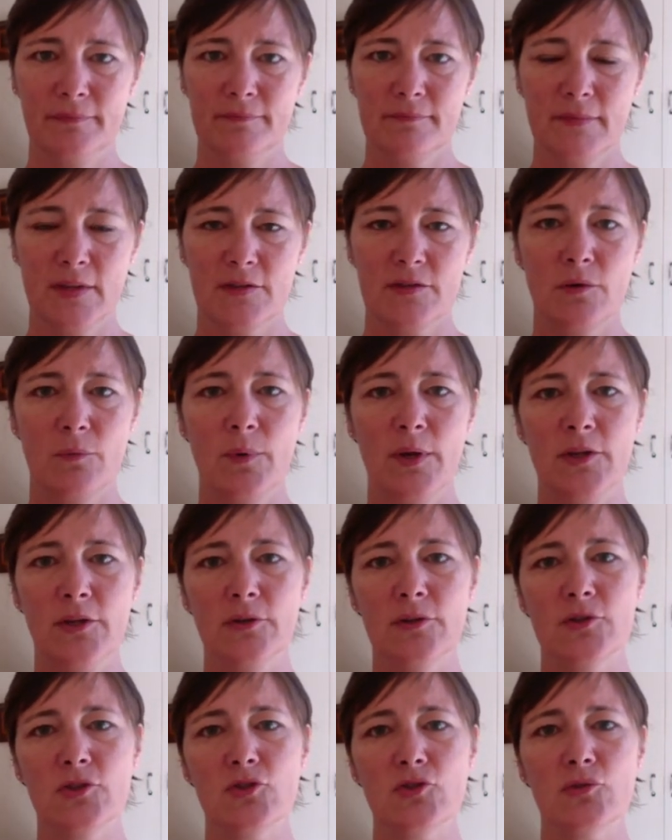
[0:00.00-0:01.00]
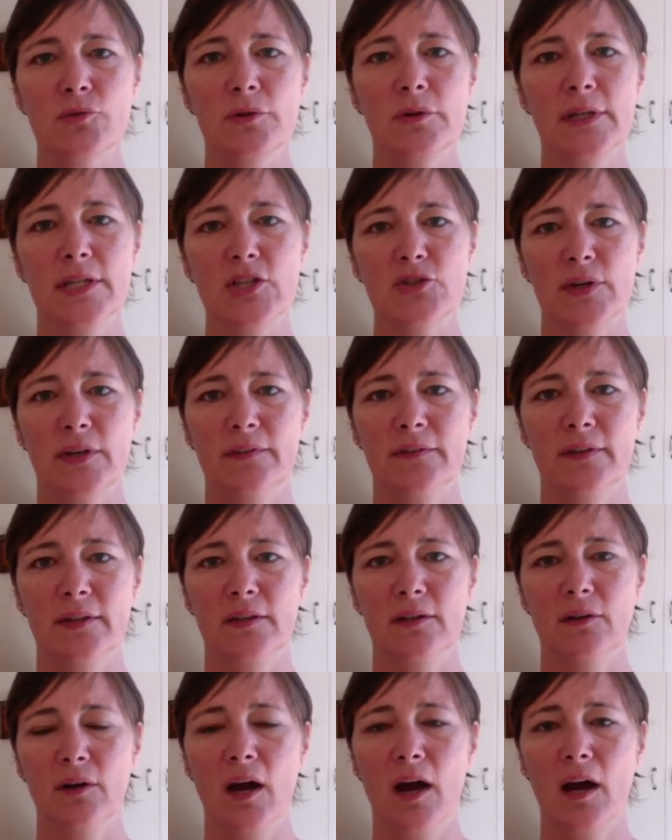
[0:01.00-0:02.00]
So when you're truly trusting
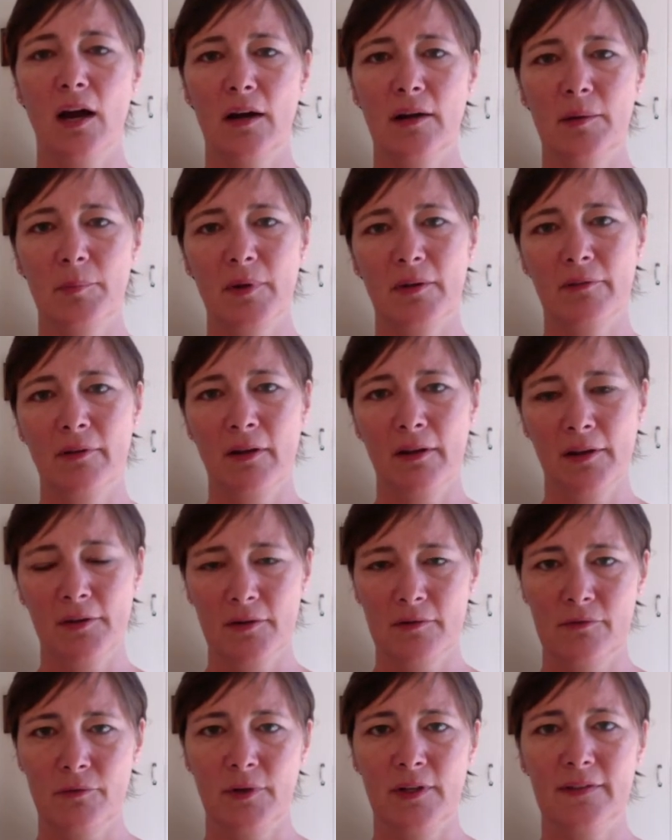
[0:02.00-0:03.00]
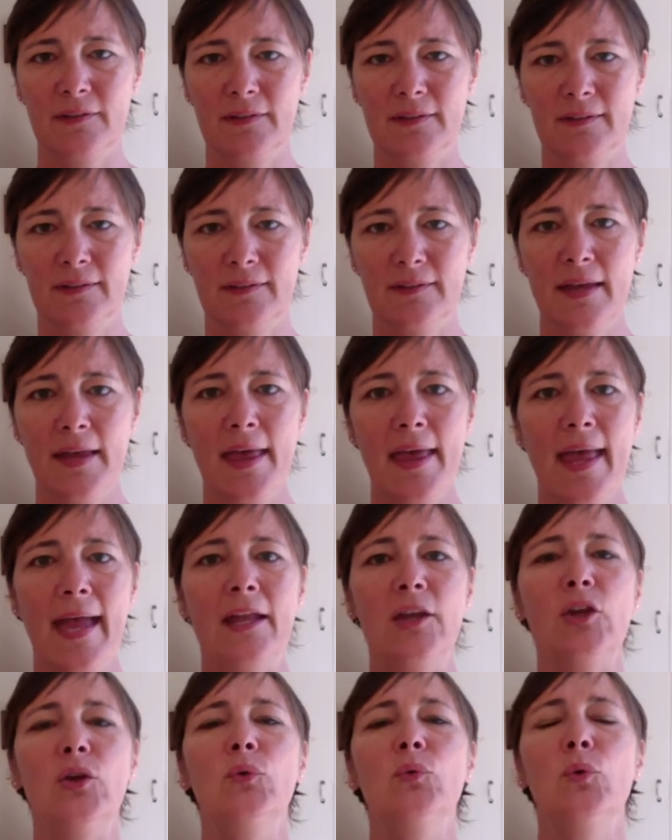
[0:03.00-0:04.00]
your heart above all other voices,
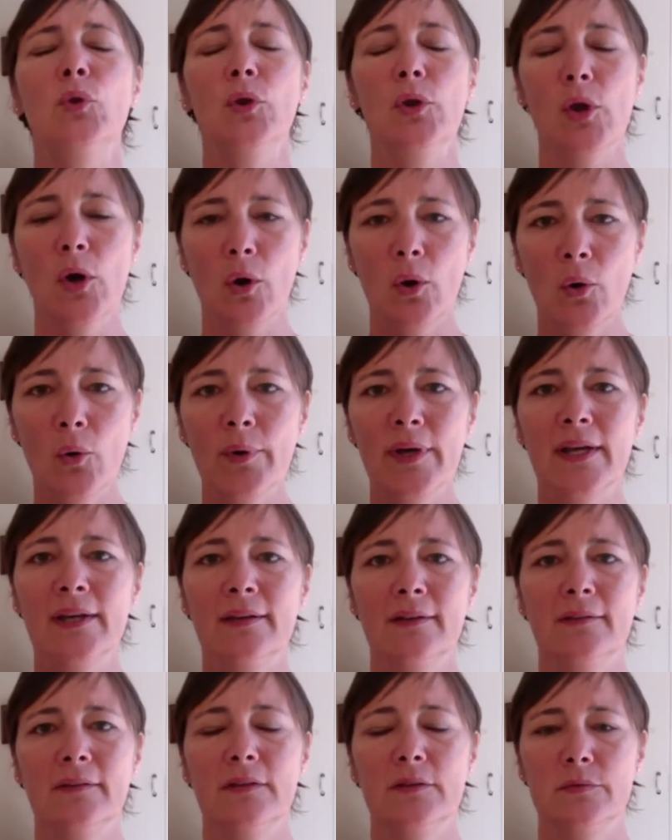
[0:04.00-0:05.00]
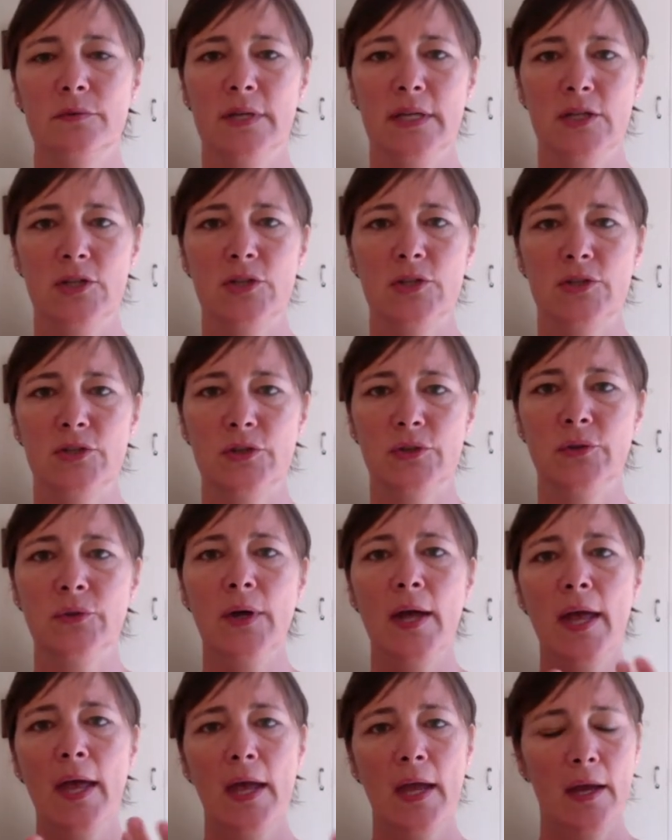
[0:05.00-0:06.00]
and you know what it is that you need to
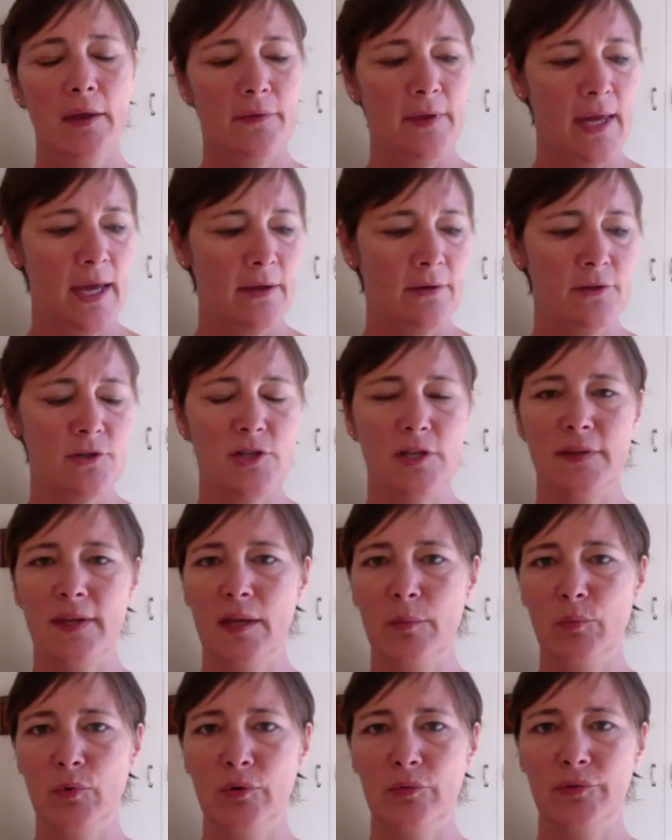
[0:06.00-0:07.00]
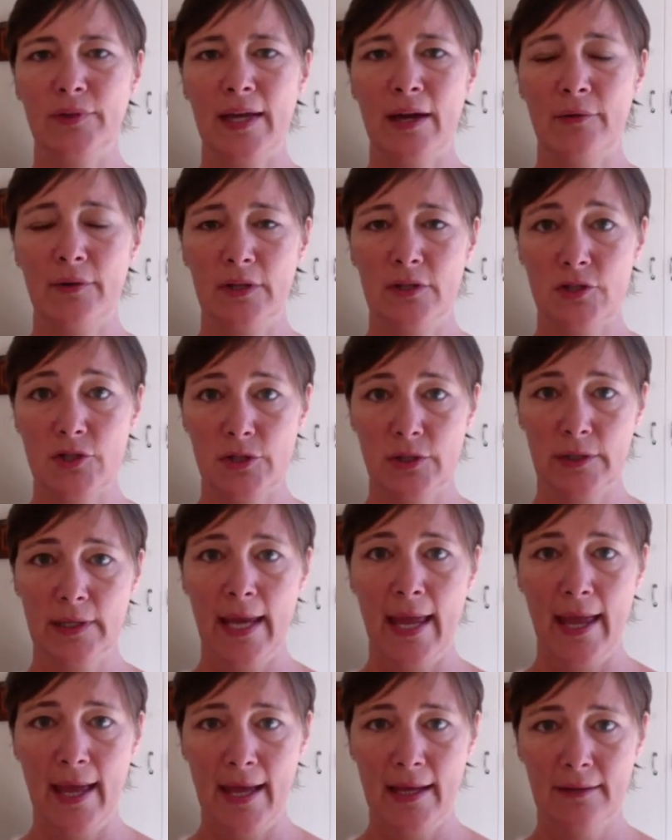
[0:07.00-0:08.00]
do, the energy then moves down into your
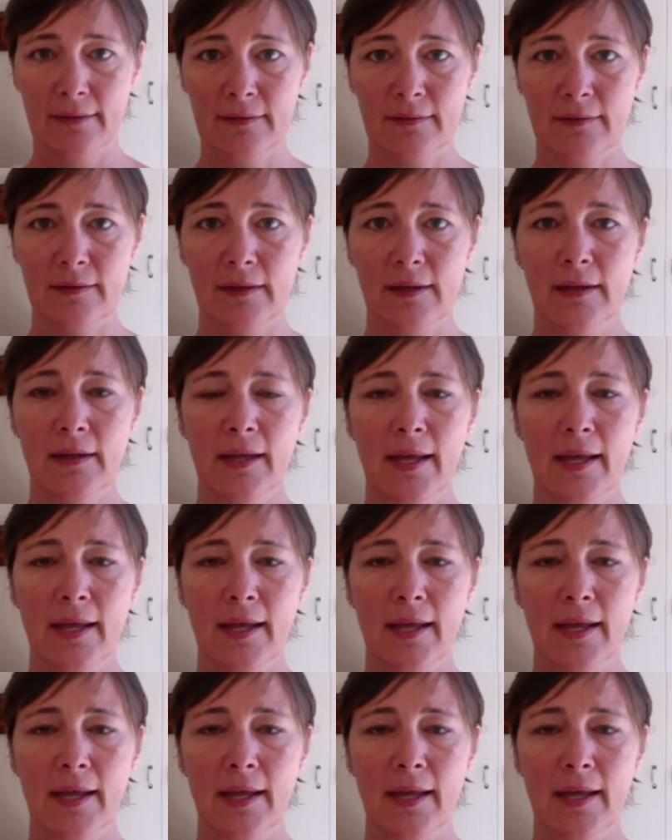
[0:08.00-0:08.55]
hands.